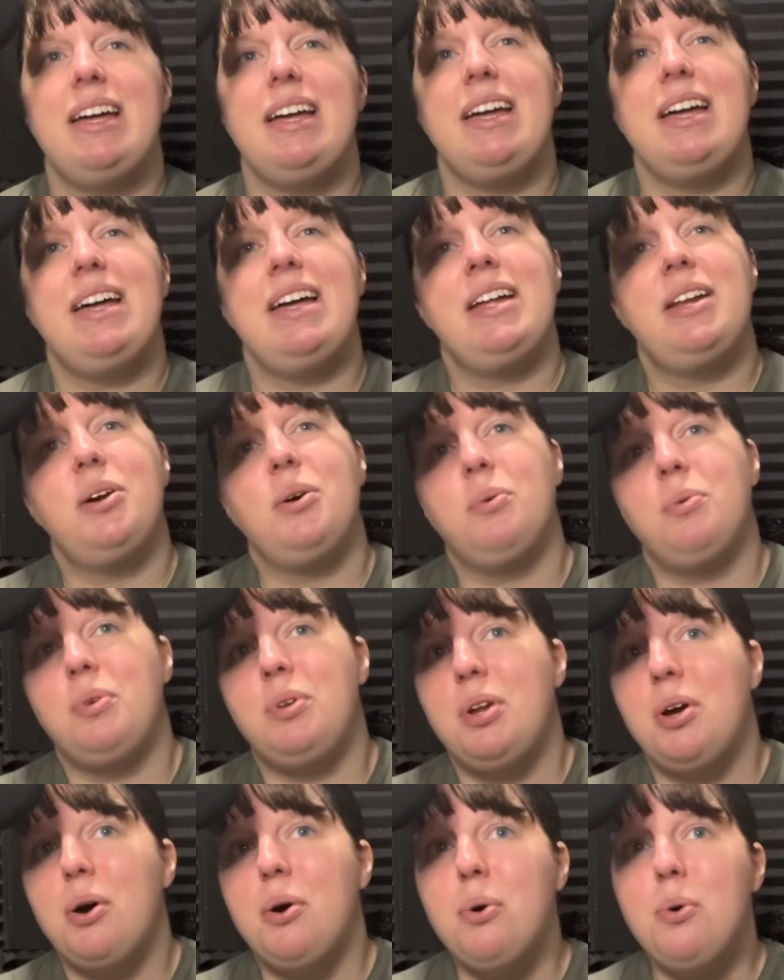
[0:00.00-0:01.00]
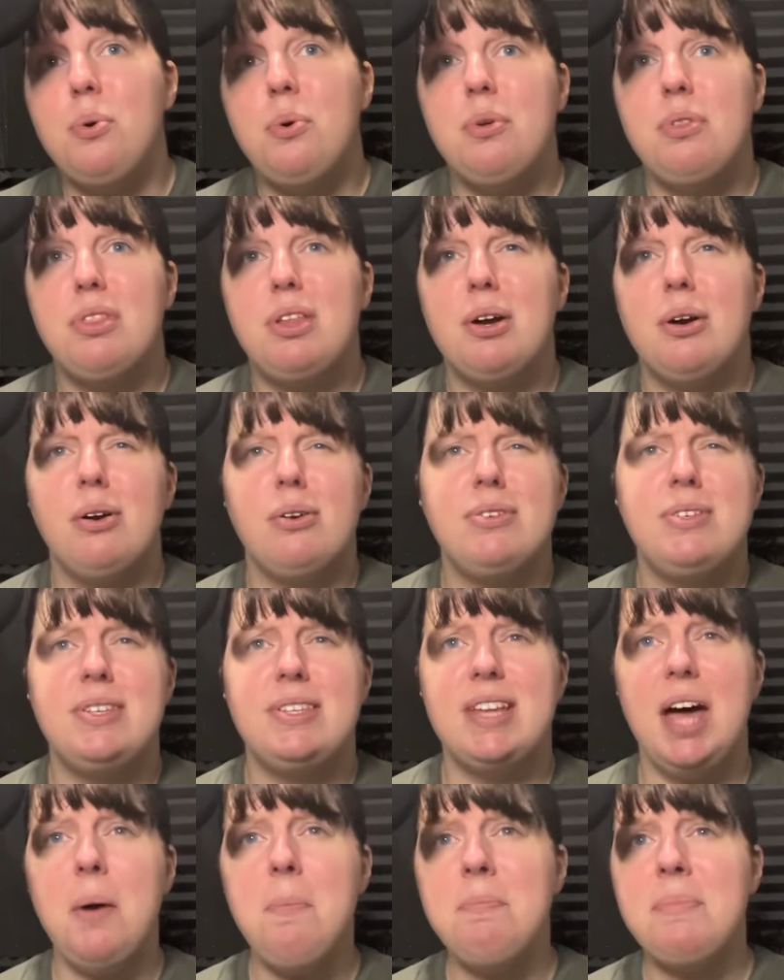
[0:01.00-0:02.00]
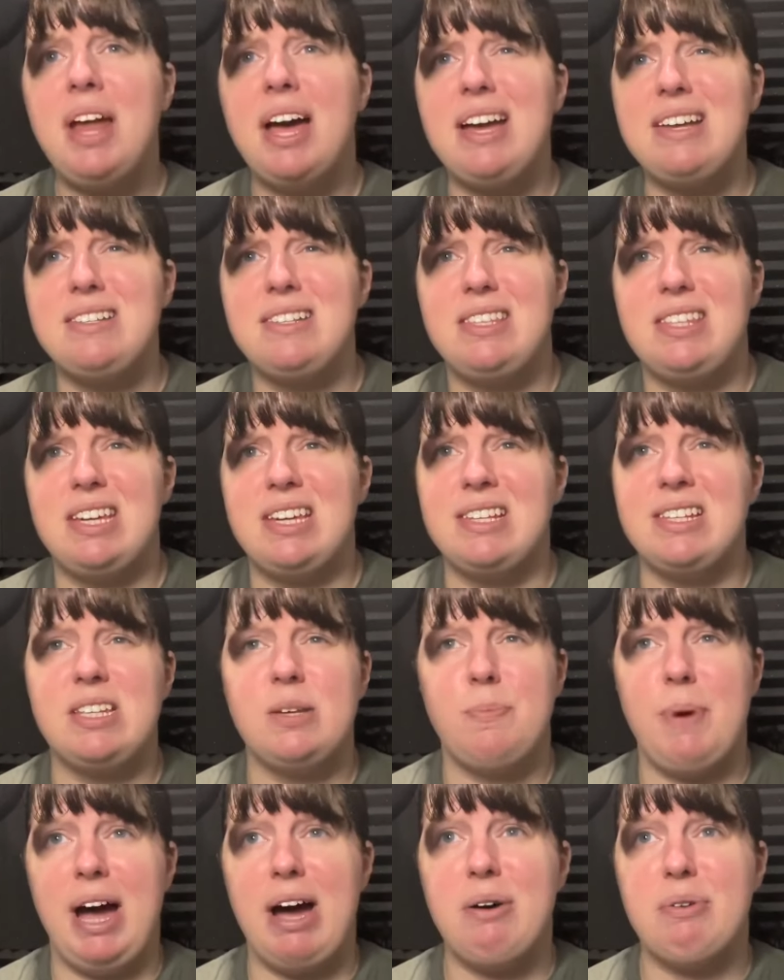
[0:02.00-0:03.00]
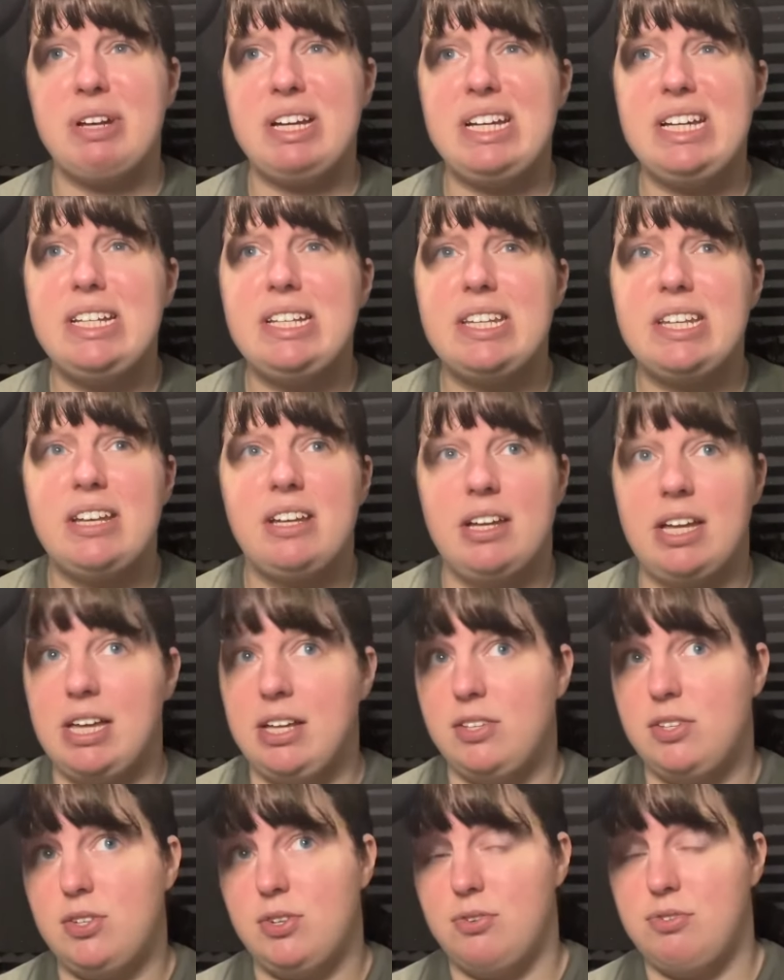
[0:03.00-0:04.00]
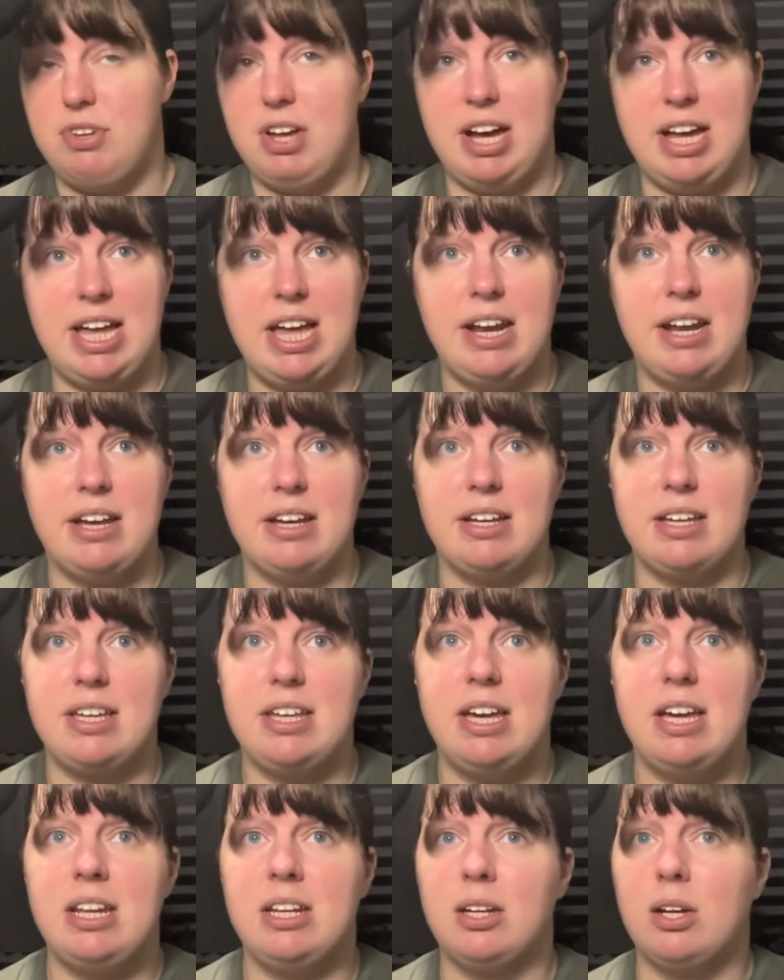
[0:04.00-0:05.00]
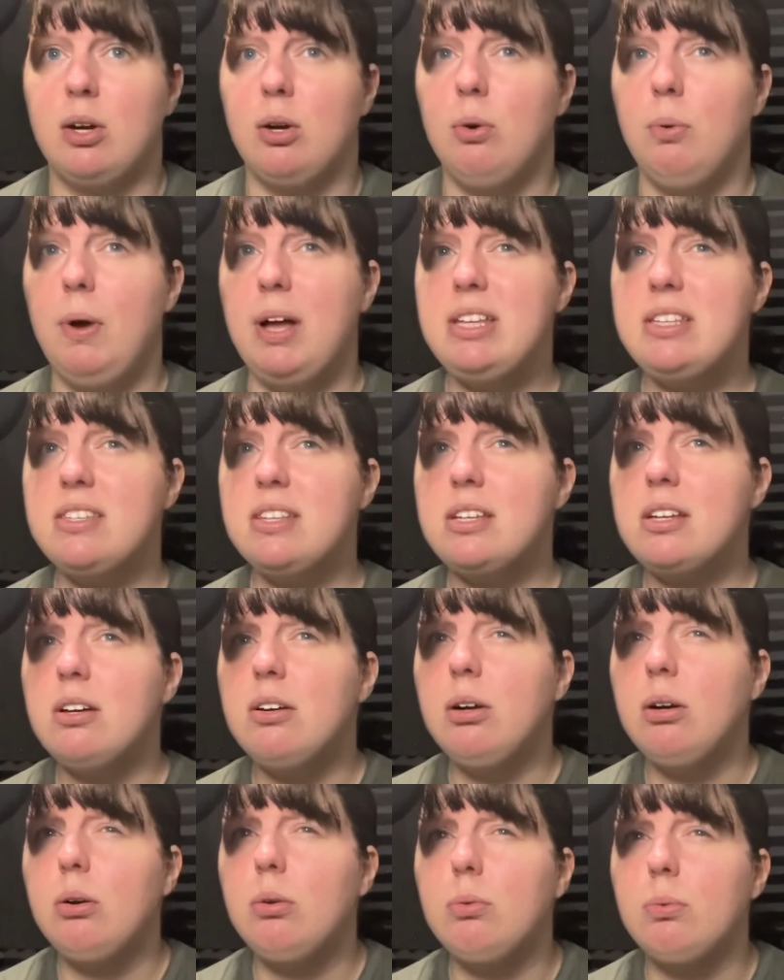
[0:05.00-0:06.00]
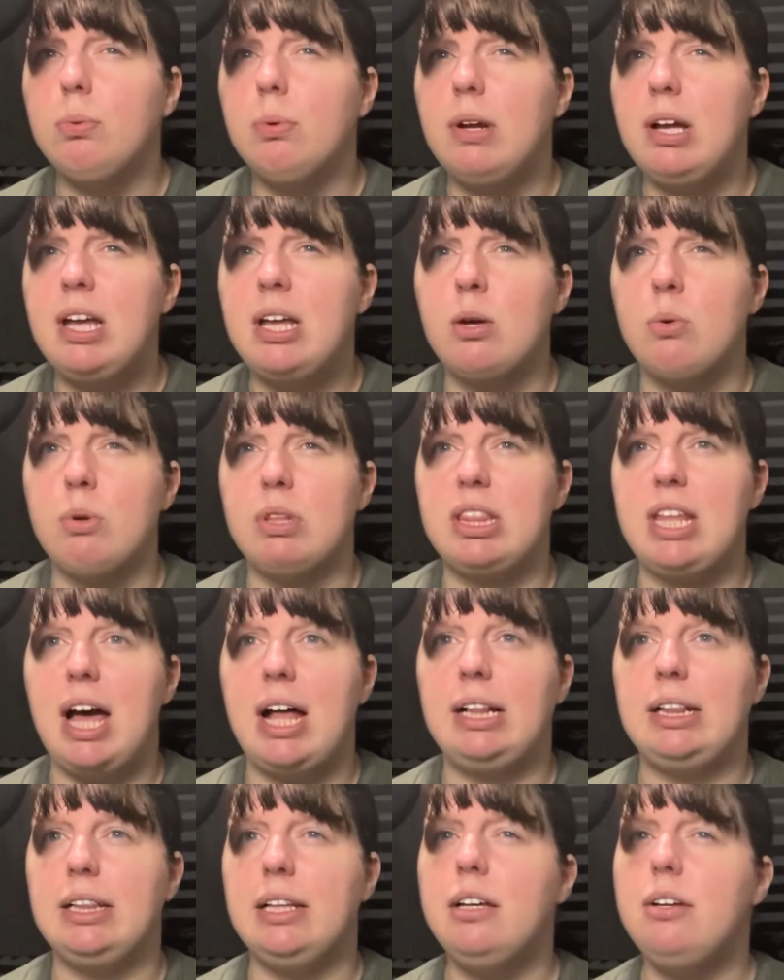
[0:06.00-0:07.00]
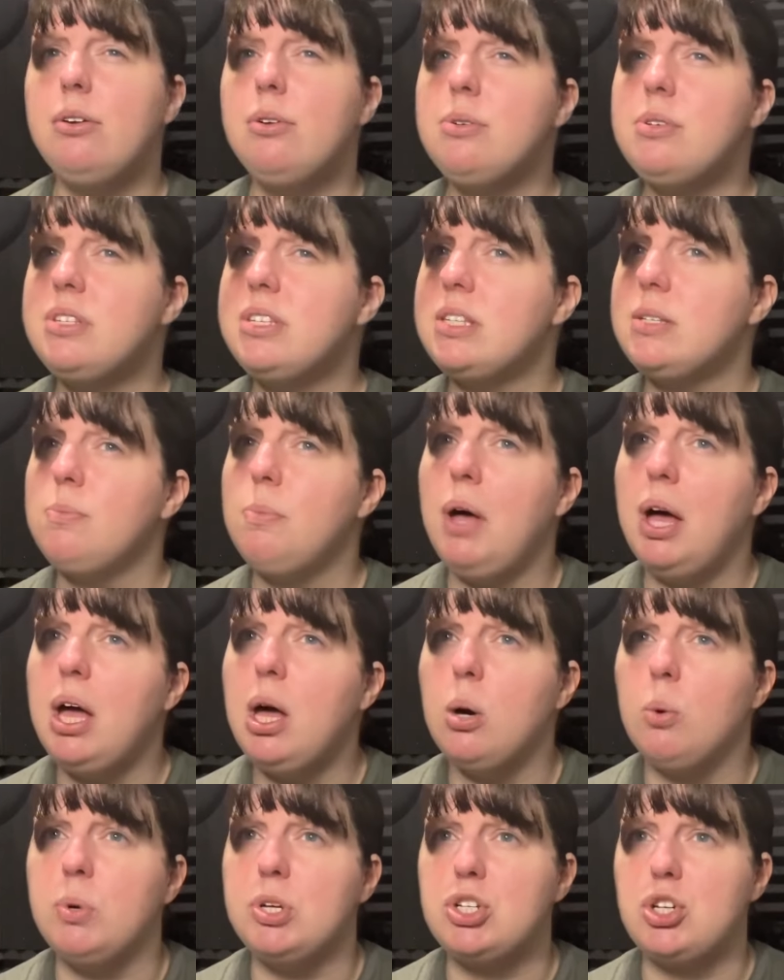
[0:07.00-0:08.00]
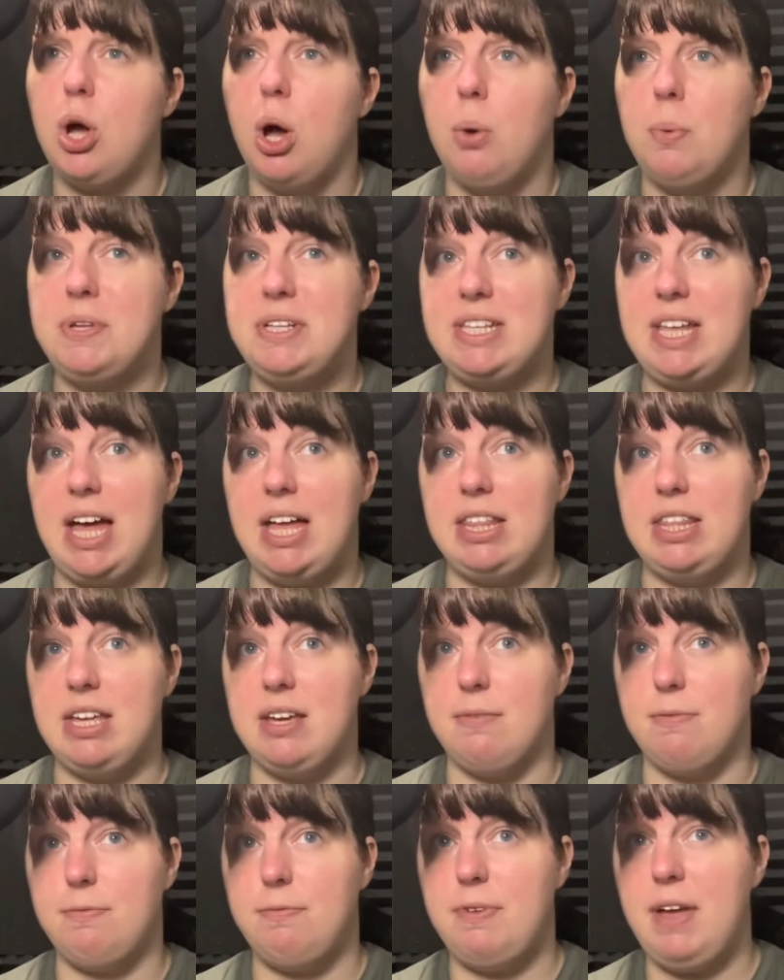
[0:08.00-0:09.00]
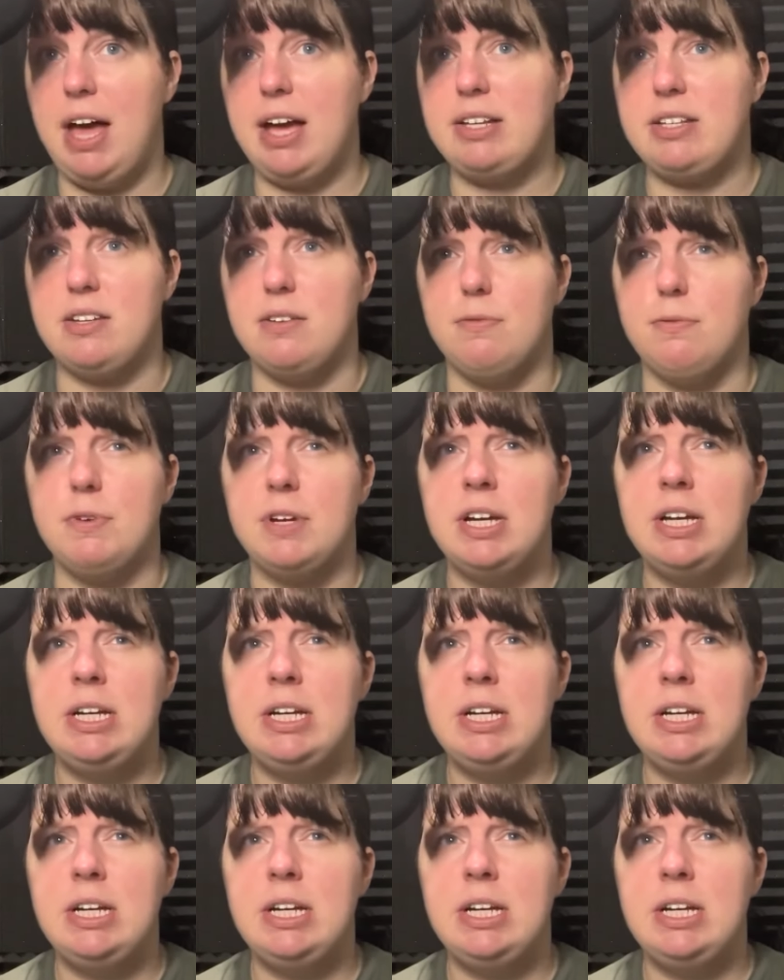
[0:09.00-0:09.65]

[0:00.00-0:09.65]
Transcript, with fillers: I don't know. There are some nice things about it, answered Diana again, caressing her ring with that little smile which always had the effect of